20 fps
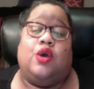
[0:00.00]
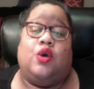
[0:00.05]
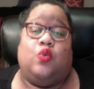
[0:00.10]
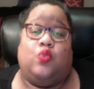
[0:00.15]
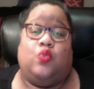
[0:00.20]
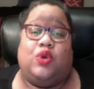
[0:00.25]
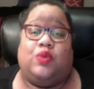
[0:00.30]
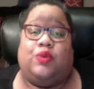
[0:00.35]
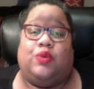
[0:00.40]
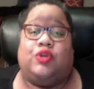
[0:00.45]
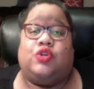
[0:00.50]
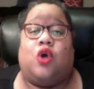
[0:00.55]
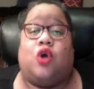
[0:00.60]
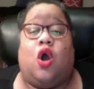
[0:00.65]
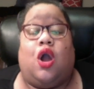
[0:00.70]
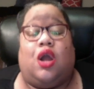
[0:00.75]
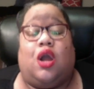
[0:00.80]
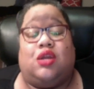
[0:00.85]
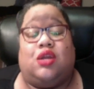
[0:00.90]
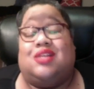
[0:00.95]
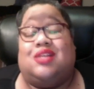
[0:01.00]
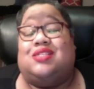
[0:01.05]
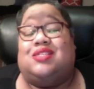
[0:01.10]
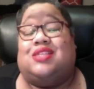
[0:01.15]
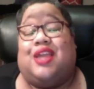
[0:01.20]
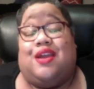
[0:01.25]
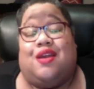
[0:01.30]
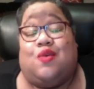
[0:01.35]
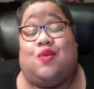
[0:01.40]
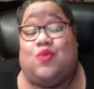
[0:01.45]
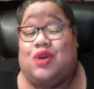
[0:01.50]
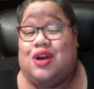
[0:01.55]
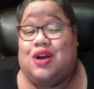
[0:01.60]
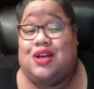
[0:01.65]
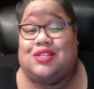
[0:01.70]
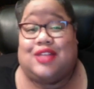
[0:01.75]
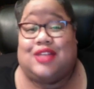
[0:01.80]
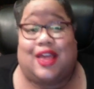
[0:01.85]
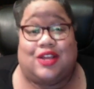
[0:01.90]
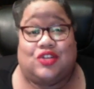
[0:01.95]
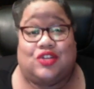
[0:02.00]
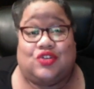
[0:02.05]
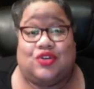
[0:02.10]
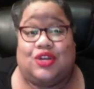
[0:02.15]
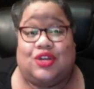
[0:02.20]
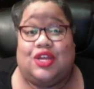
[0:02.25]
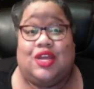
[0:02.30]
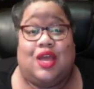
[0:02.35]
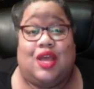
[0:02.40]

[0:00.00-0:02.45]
when we're talking because Karen was extra,